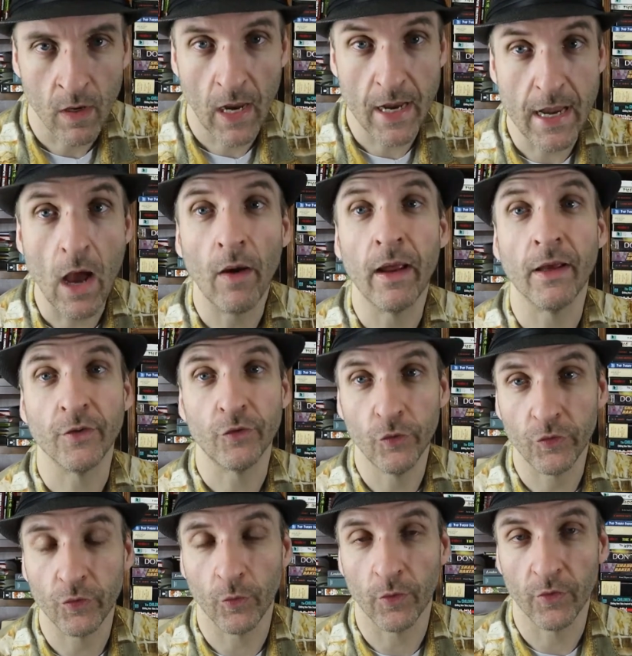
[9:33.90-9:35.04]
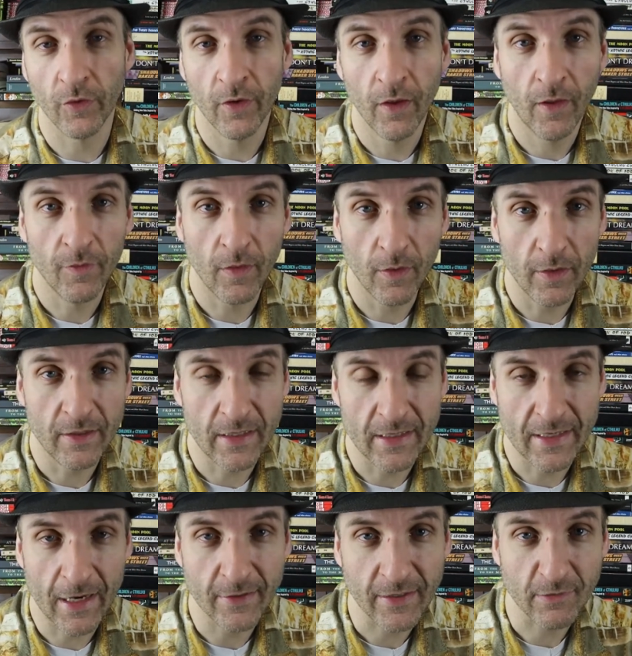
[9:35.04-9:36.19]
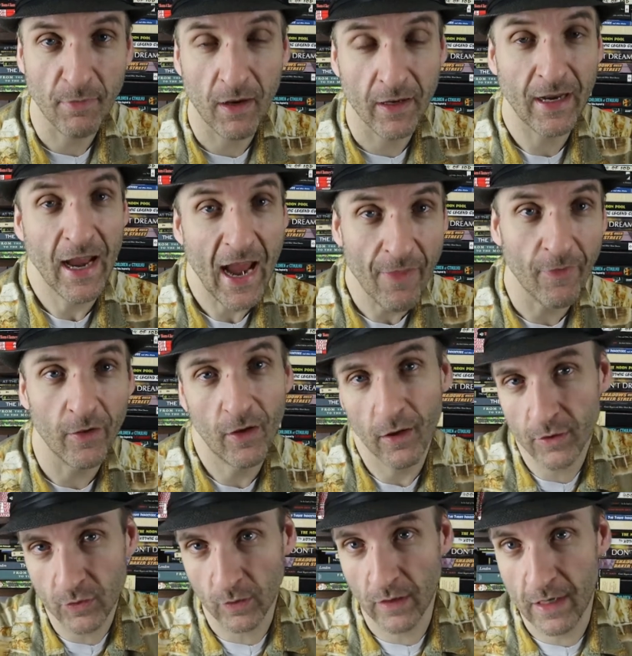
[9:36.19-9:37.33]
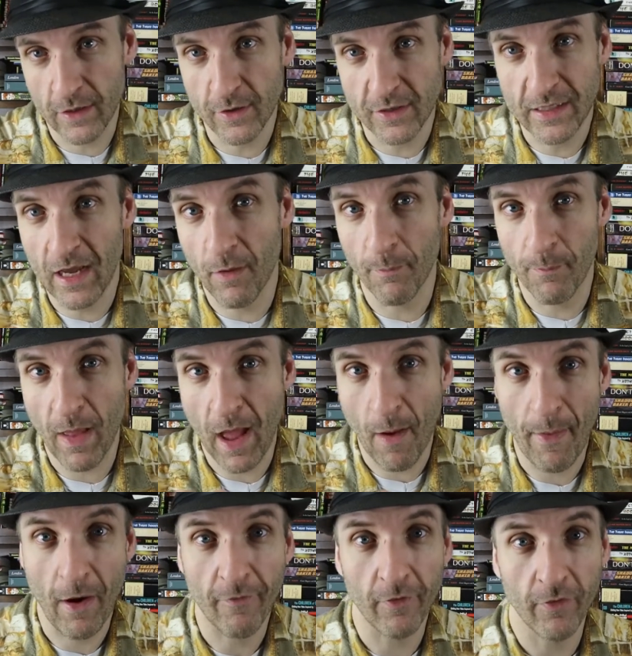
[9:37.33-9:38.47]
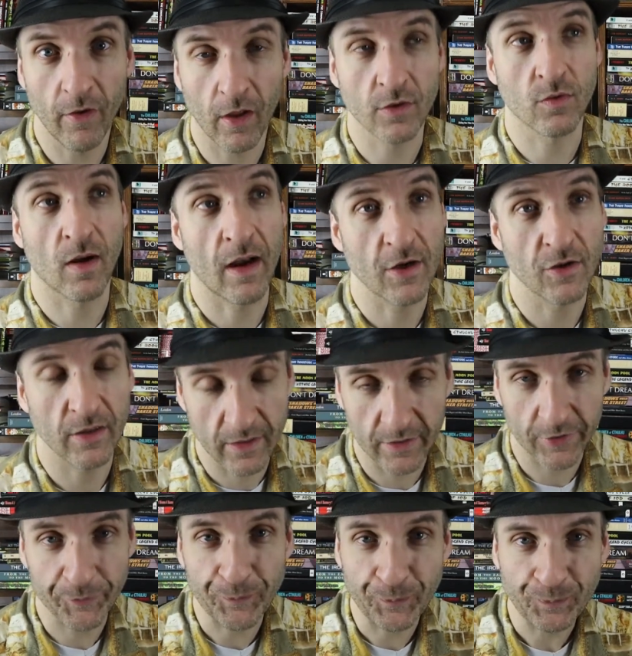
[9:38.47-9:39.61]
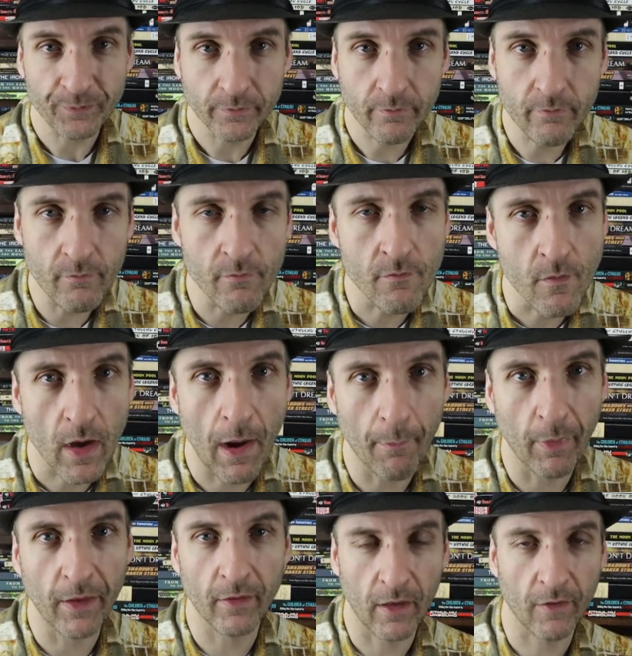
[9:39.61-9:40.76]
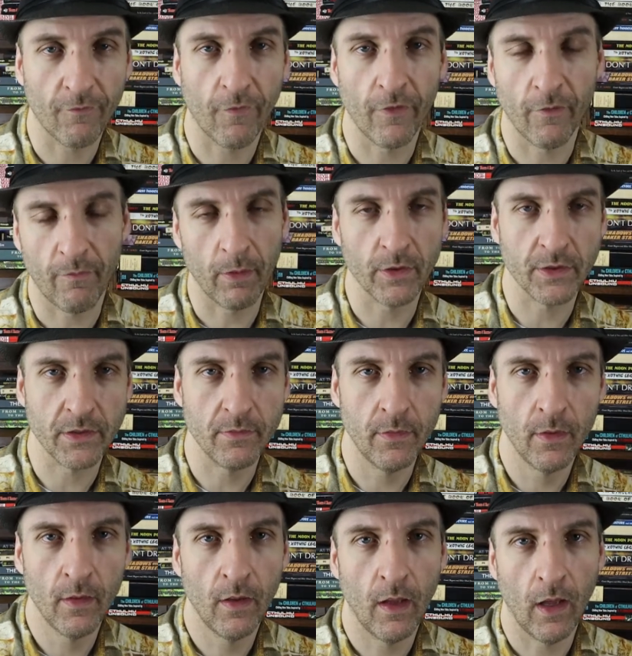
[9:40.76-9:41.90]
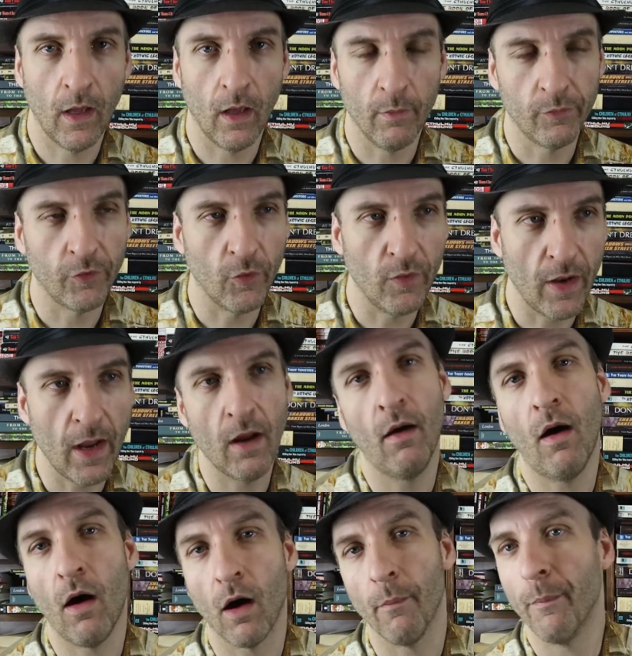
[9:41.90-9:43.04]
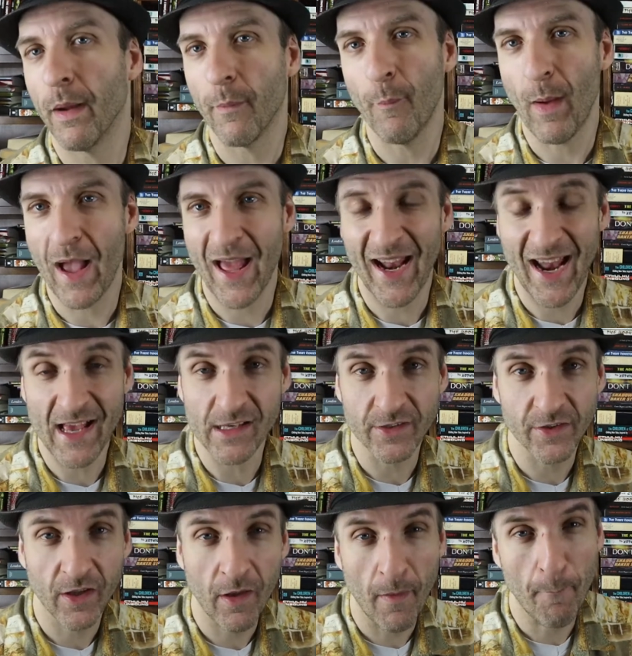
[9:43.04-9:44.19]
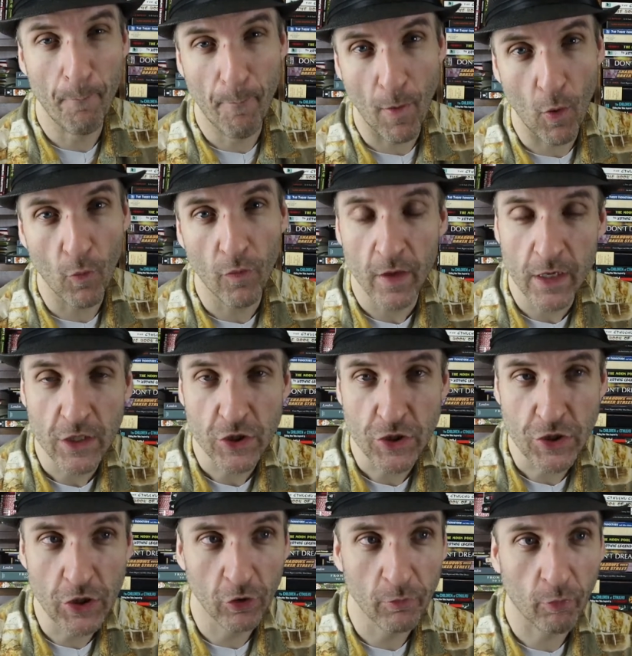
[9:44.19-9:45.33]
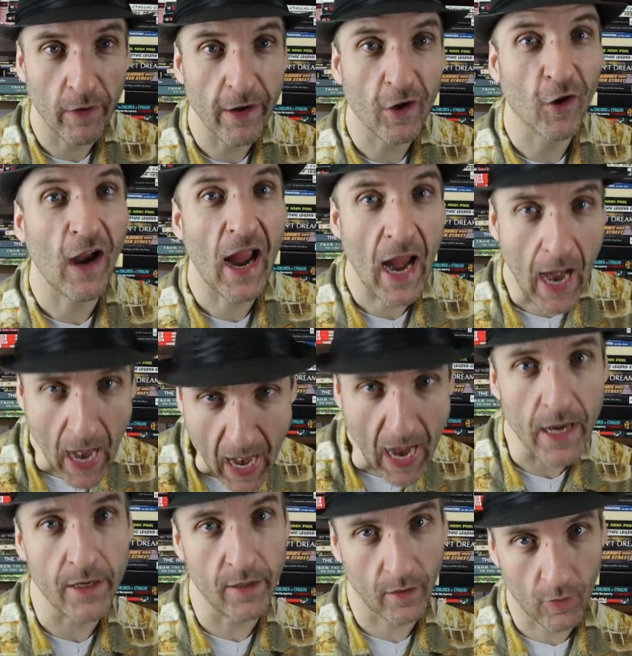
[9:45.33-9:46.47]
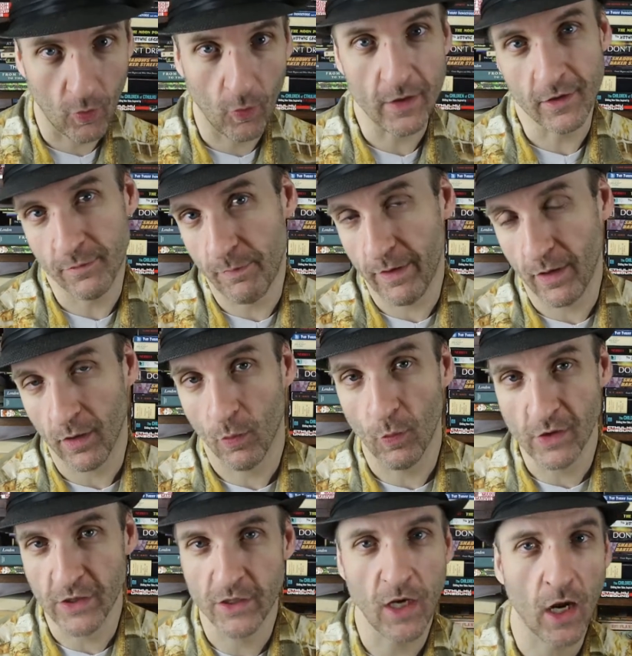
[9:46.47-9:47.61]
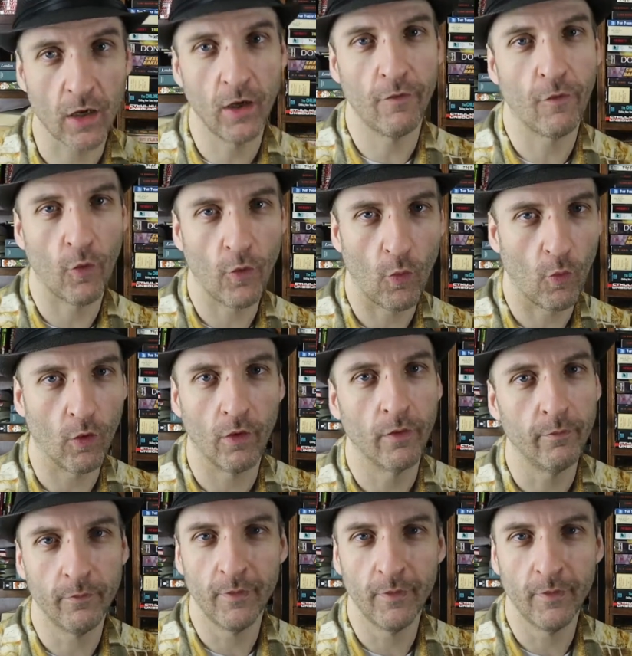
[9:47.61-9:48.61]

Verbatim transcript: And now he has two swords, the, the Deus Ex Machina and the Luck Sword. And you see how, how powerful the Luck Sword actually is. I'm bringing luck for the person. Um, so now our big bad has both shield breaker and coin spinner, which is not good for the world